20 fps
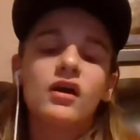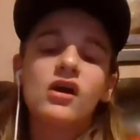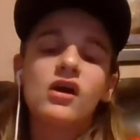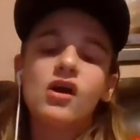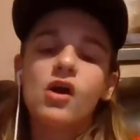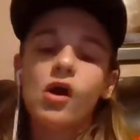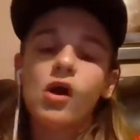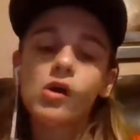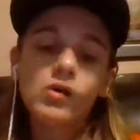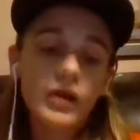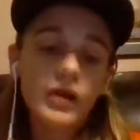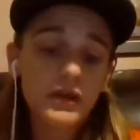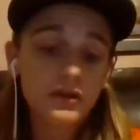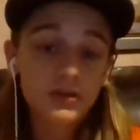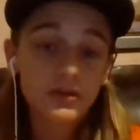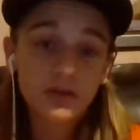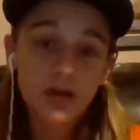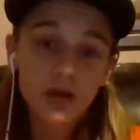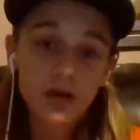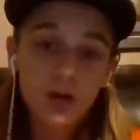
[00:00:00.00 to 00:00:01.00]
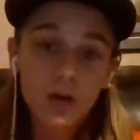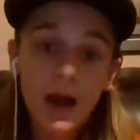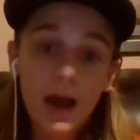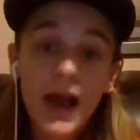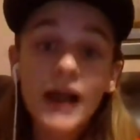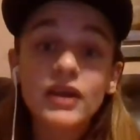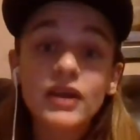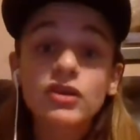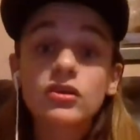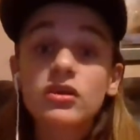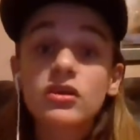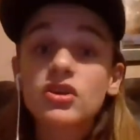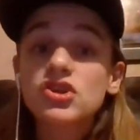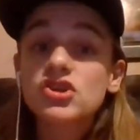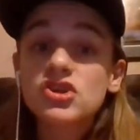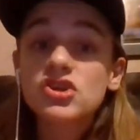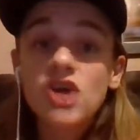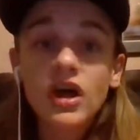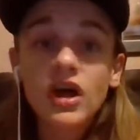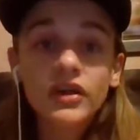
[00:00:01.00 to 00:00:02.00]
Alright, so I actually
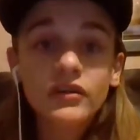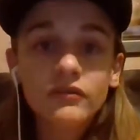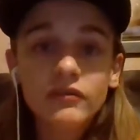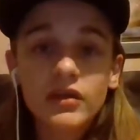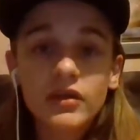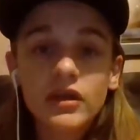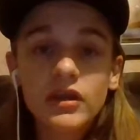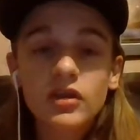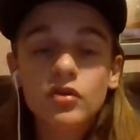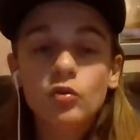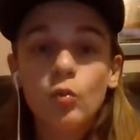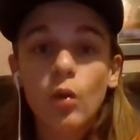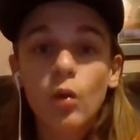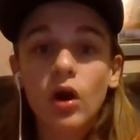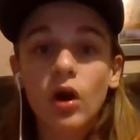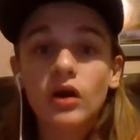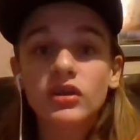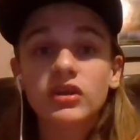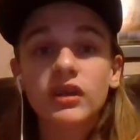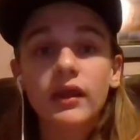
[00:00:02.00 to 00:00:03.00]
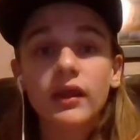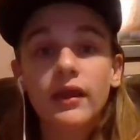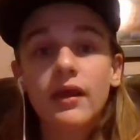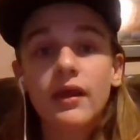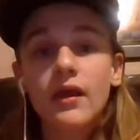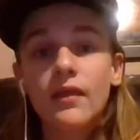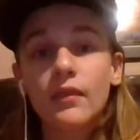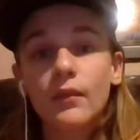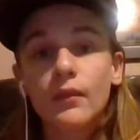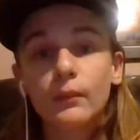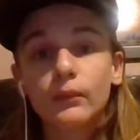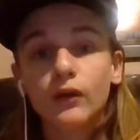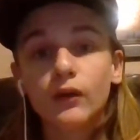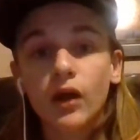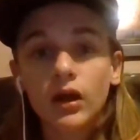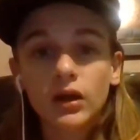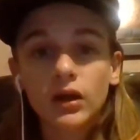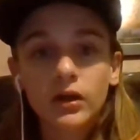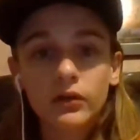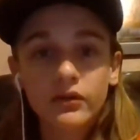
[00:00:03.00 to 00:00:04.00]
just finished watching the
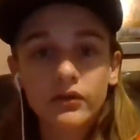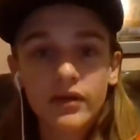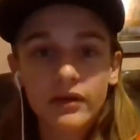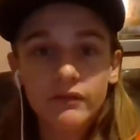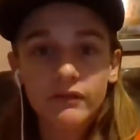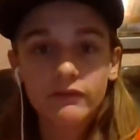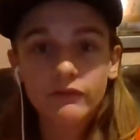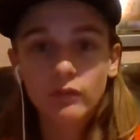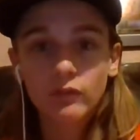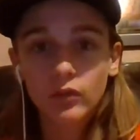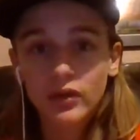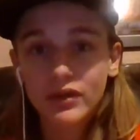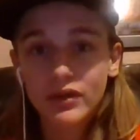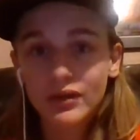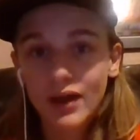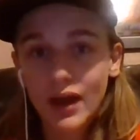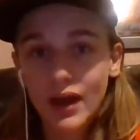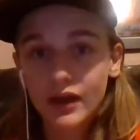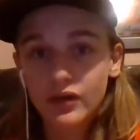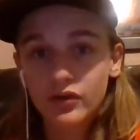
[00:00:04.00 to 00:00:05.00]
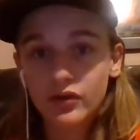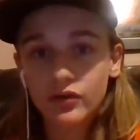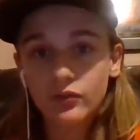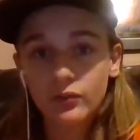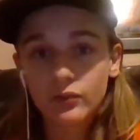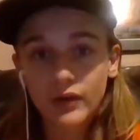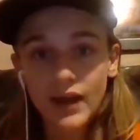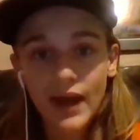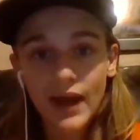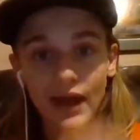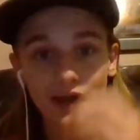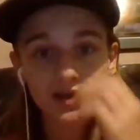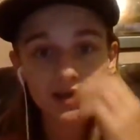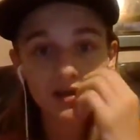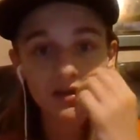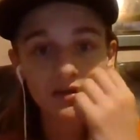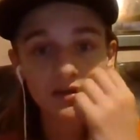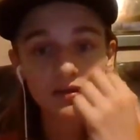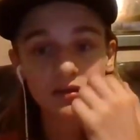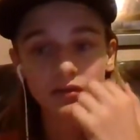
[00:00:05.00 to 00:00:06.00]
Broncos at 49ers
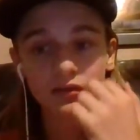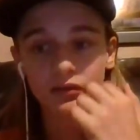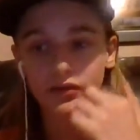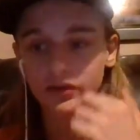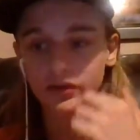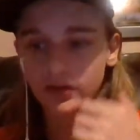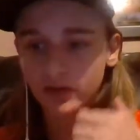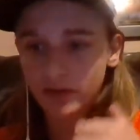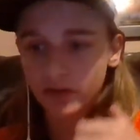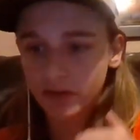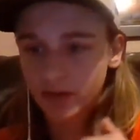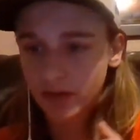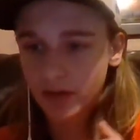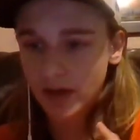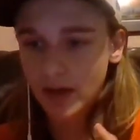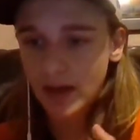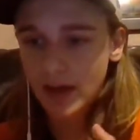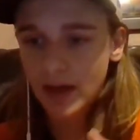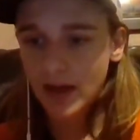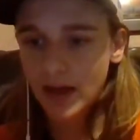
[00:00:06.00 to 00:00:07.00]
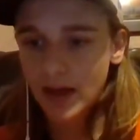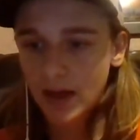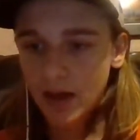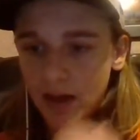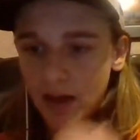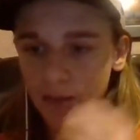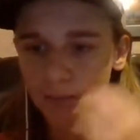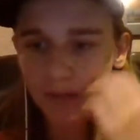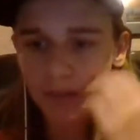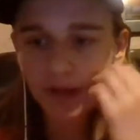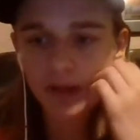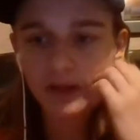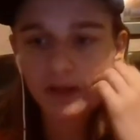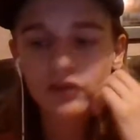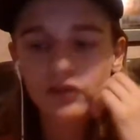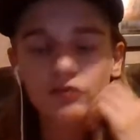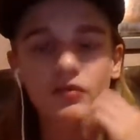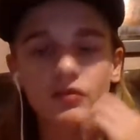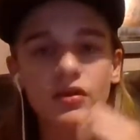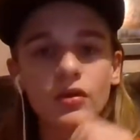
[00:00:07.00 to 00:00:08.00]
reaction, so this is, I'm making
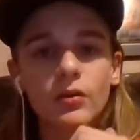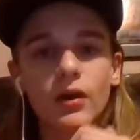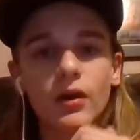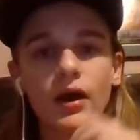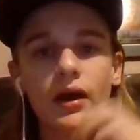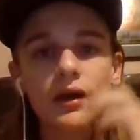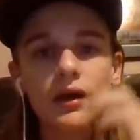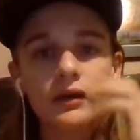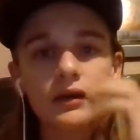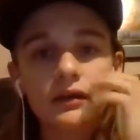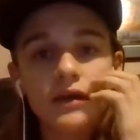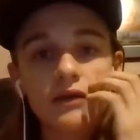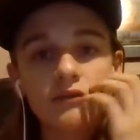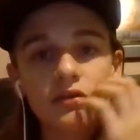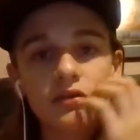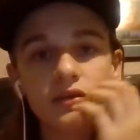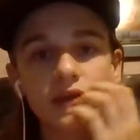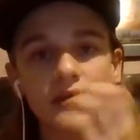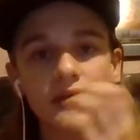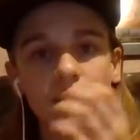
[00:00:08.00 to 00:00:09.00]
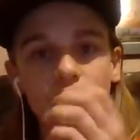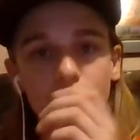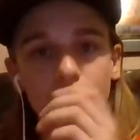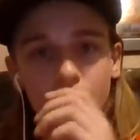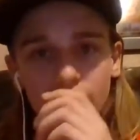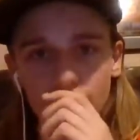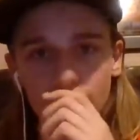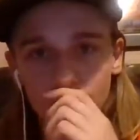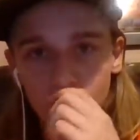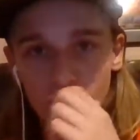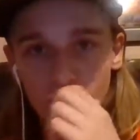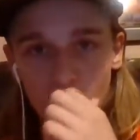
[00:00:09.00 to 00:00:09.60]
this video at 11:10 p.m.